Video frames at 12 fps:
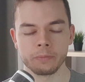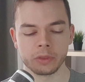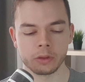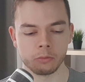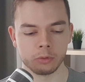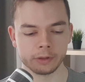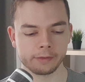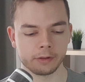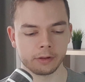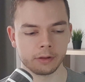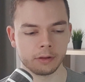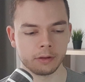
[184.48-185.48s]
What's
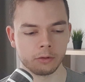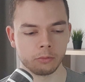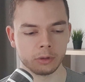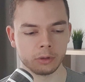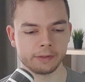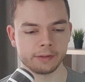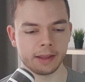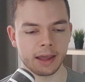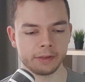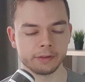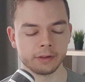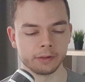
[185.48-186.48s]
the what's the
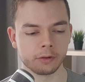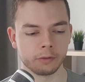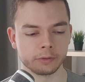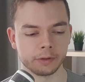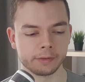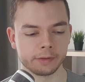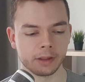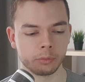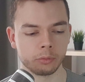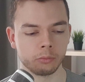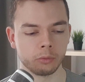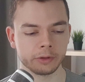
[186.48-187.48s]
essence of this step?
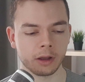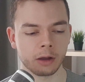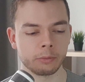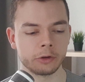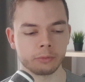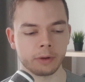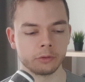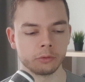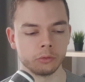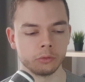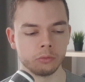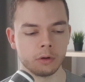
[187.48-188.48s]
What are we trying to
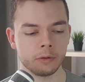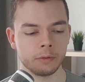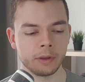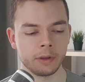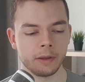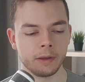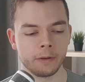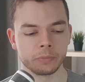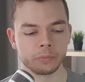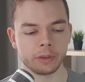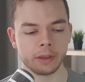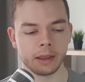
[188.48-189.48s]
do?
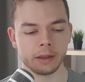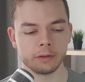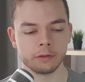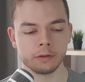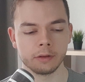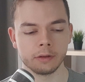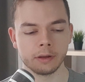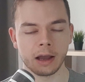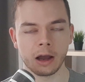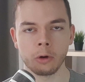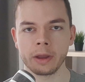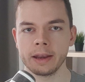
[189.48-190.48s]
And
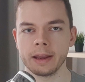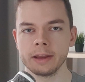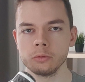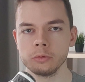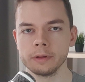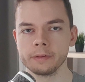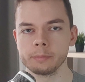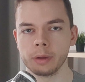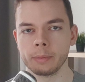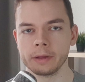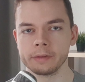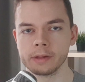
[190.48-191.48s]
how can I do this by
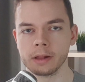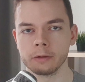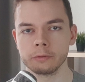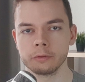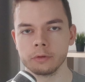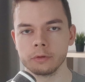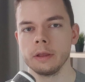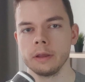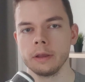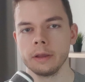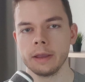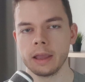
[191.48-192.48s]
myself?
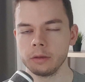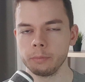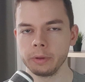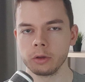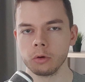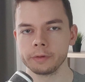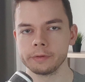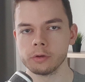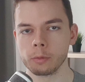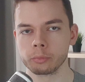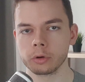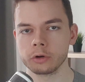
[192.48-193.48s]
And because your
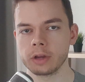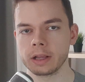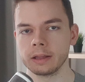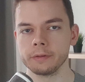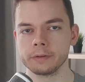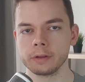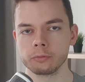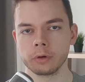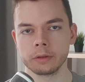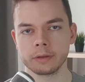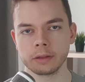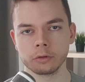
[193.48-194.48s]
project is
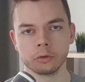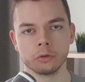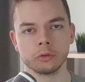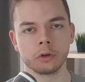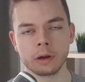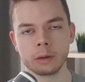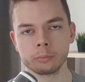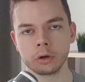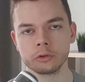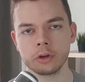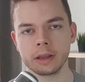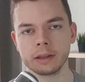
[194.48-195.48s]
different than the tutorial
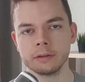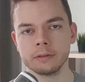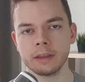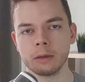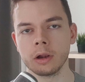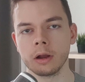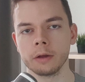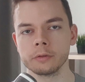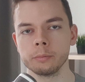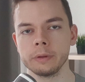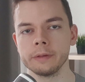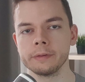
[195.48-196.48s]
project, there will also
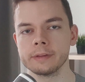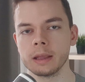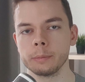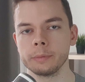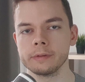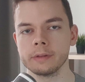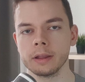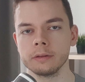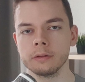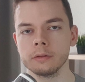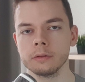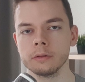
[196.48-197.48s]
be steps
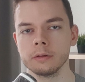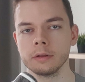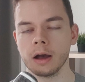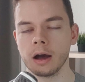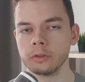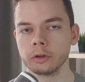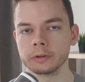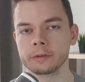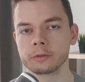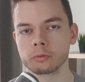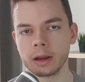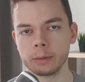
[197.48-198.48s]
that are not
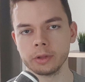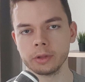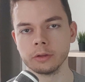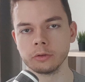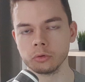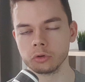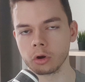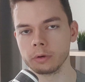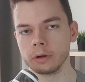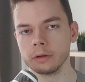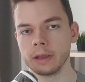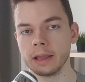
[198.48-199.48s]
described in the
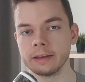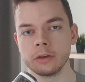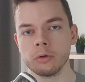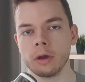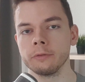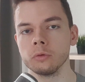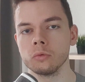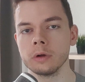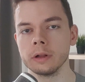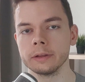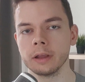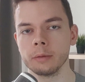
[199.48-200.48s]
tutorial and then you have to
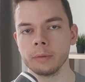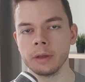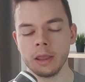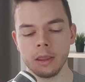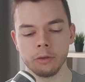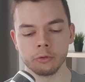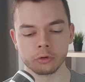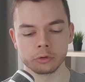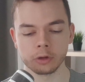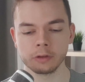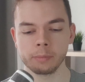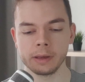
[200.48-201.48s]
Google them. You should
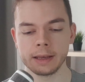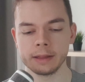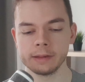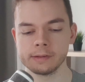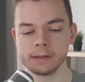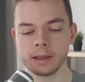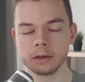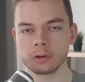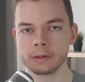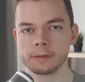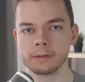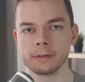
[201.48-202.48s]
not be lazy and
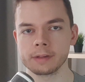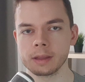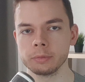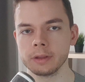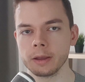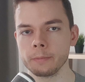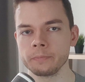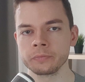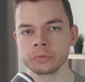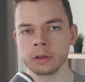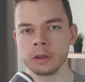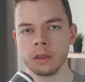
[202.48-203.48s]
just skip them
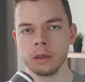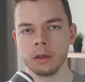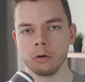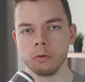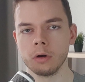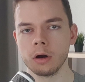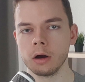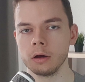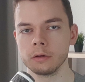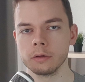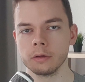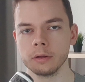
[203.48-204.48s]
or
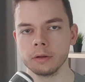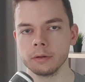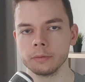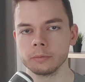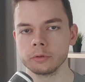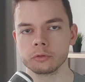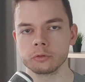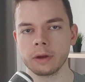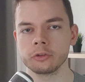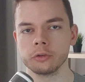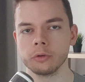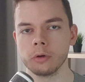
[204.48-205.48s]
uh,
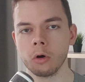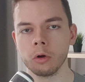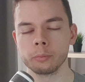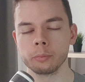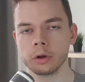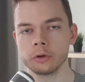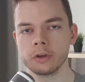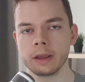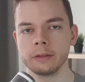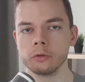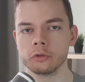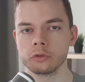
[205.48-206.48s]
trash your whole
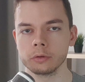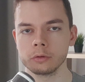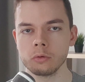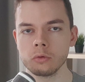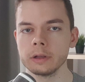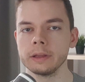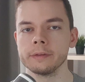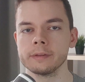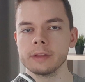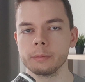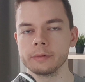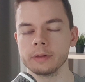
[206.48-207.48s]
project. You should Google these
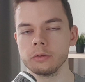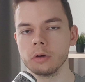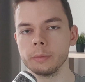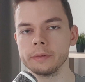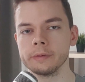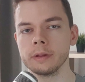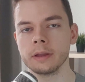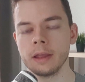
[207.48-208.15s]
steps that you are missing.